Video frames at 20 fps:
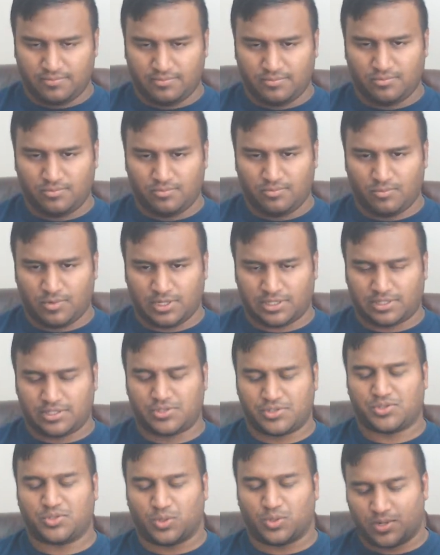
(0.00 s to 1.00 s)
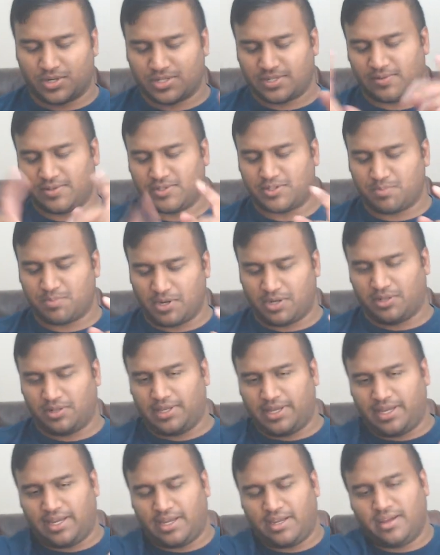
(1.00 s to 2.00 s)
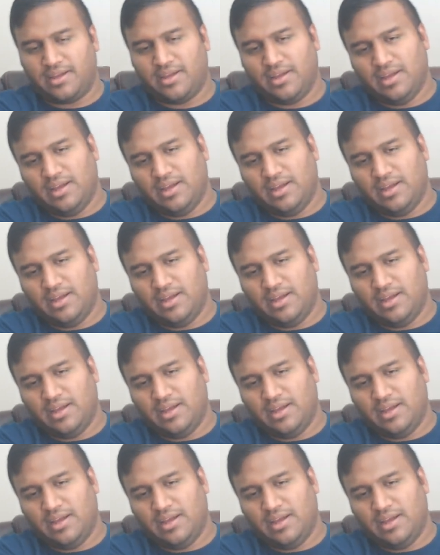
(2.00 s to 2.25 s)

what the source of the smuggling